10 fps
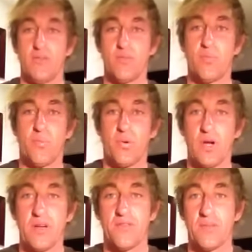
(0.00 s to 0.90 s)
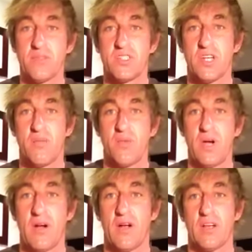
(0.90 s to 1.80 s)
reporting from
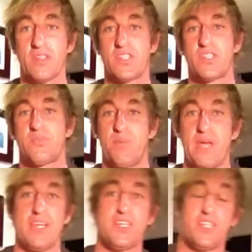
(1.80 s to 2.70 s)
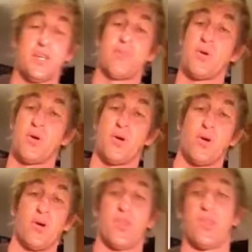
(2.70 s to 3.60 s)
somewhere on spaceship
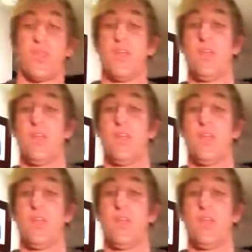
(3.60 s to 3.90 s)
Earth.